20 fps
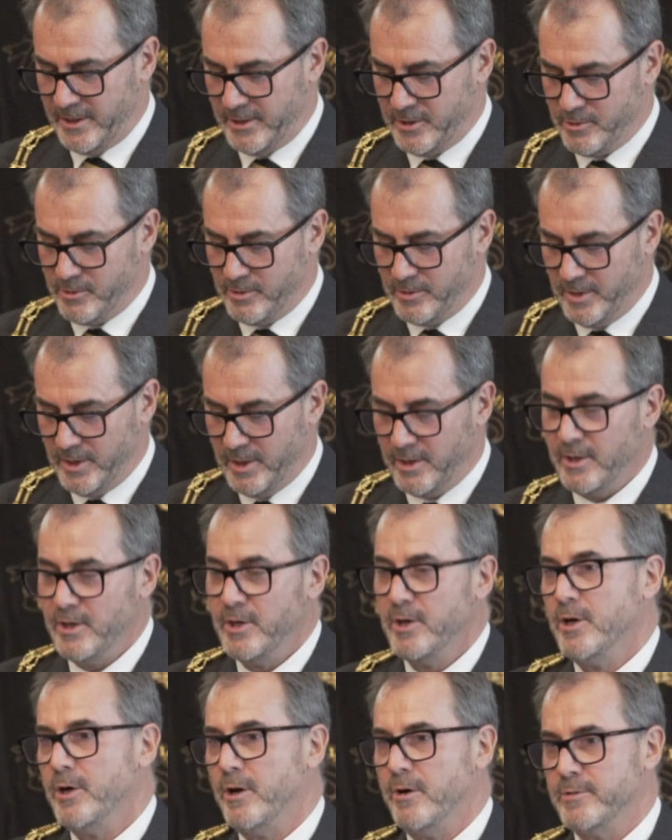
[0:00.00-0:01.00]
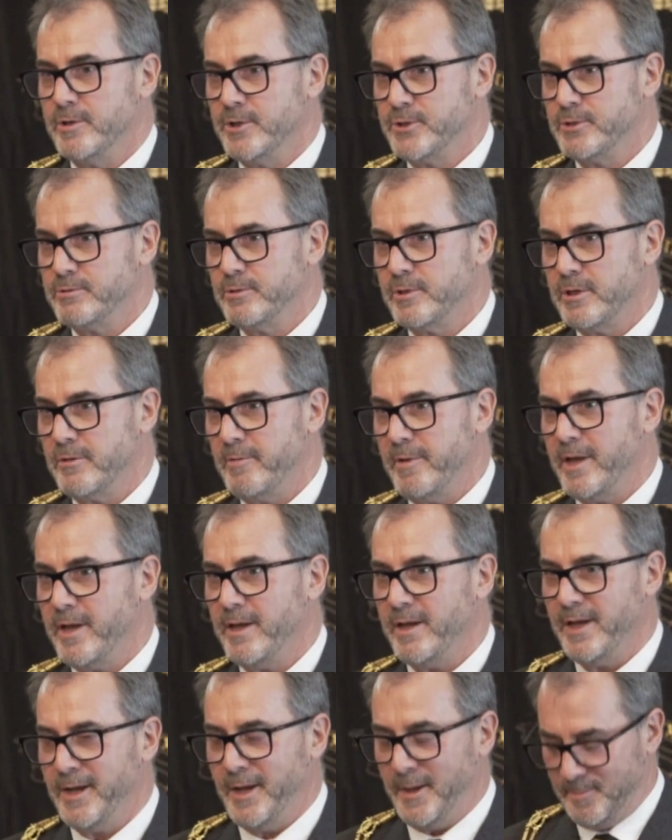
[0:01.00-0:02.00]
in your horological
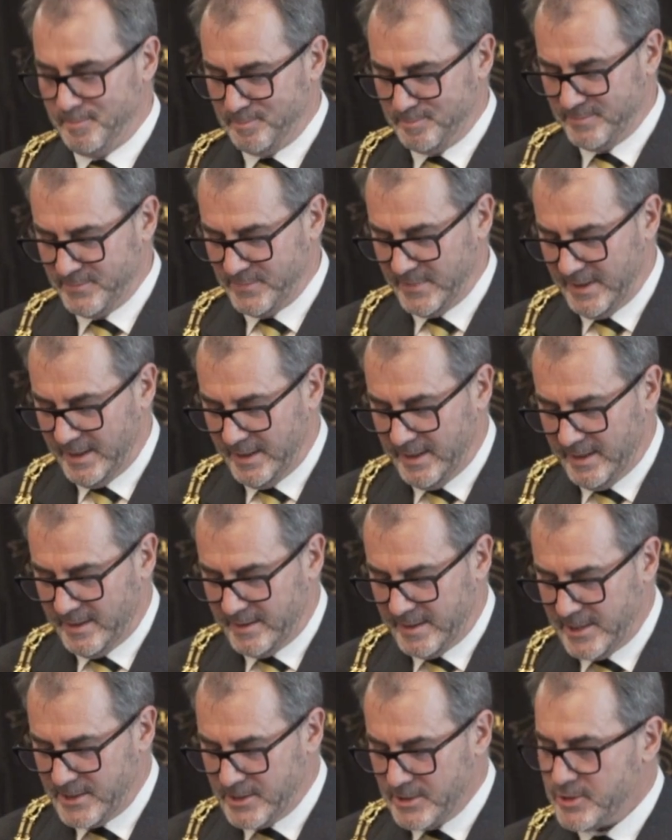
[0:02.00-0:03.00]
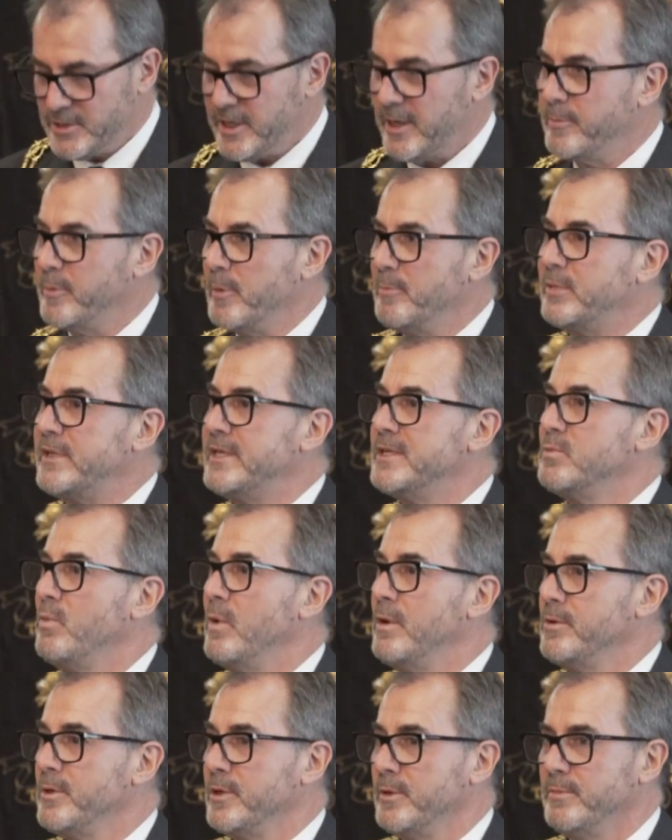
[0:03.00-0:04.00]
career. Ladies and gentlemen, please
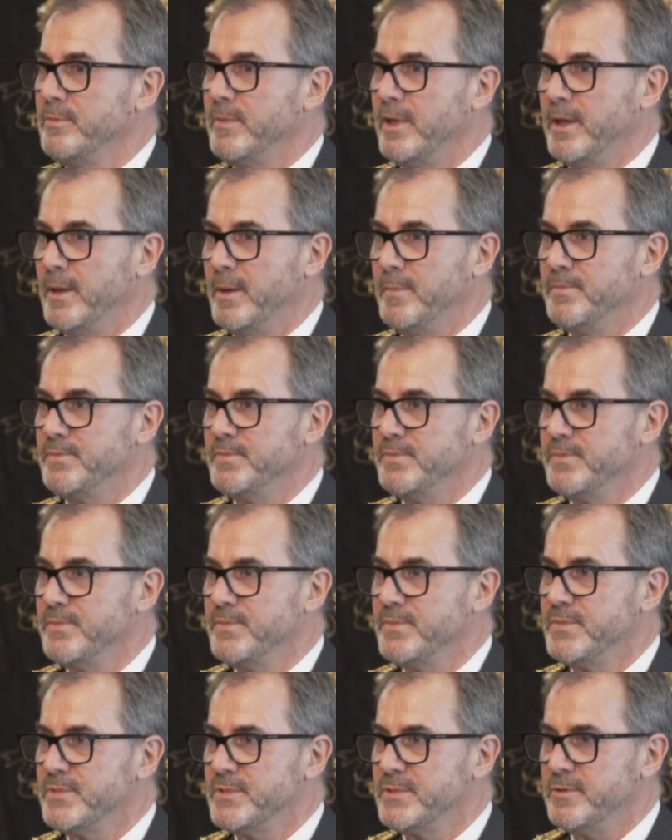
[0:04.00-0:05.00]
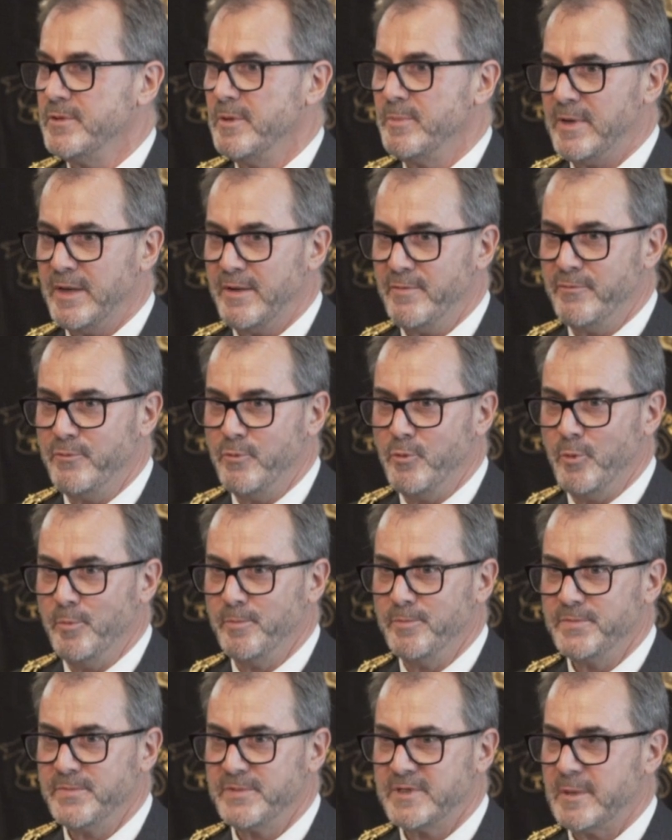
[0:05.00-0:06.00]
welcome to the
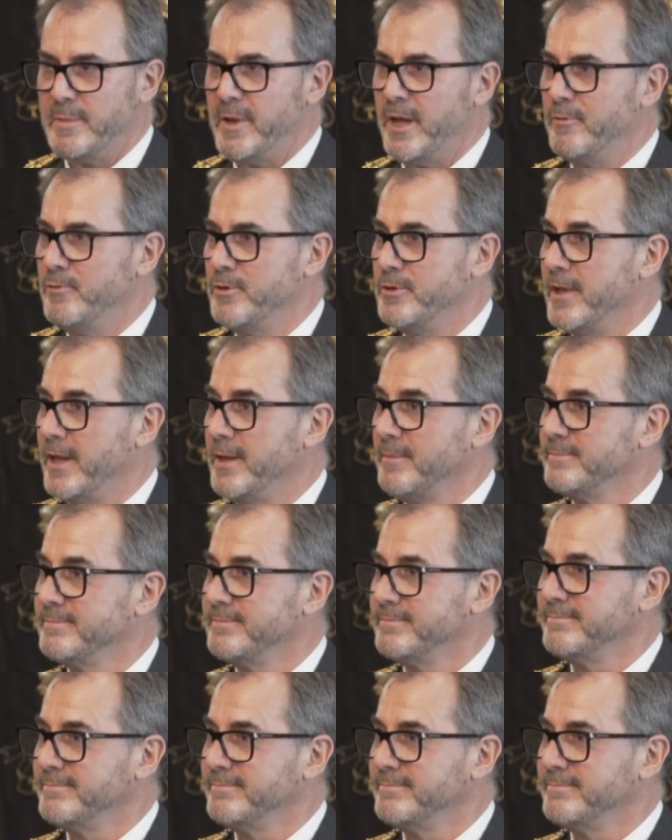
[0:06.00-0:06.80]
platform Tabea Rude.